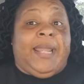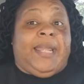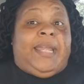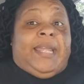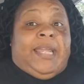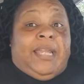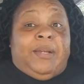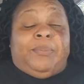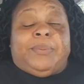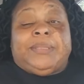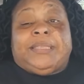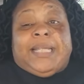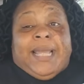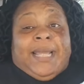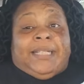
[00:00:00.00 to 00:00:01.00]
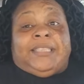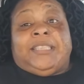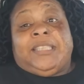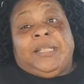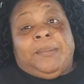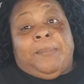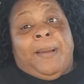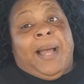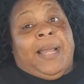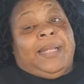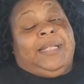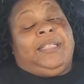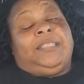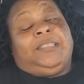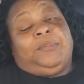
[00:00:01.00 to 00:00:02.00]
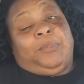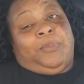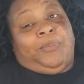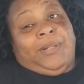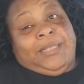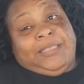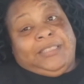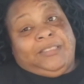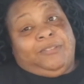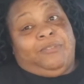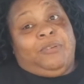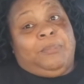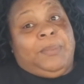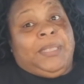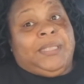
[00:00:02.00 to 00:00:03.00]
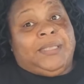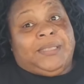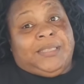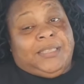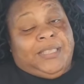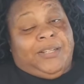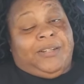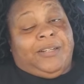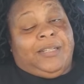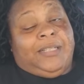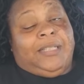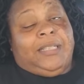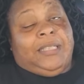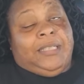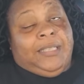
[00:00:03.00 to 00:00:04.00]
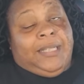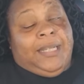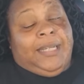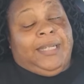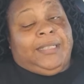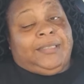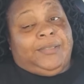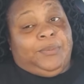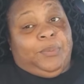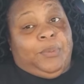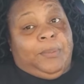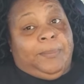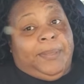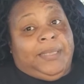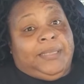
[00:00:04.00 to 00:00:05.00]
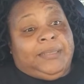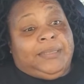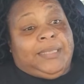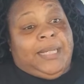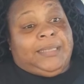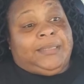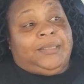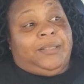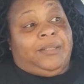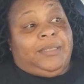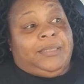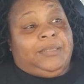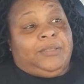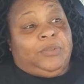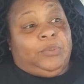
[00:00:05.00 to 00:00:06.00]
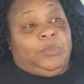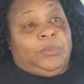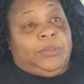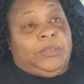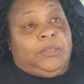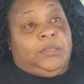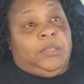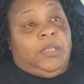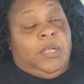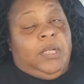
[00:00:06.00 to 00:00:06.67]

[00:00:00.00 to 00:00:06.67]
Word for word: He was actually my inspiration for me to start looking into it, because I started doing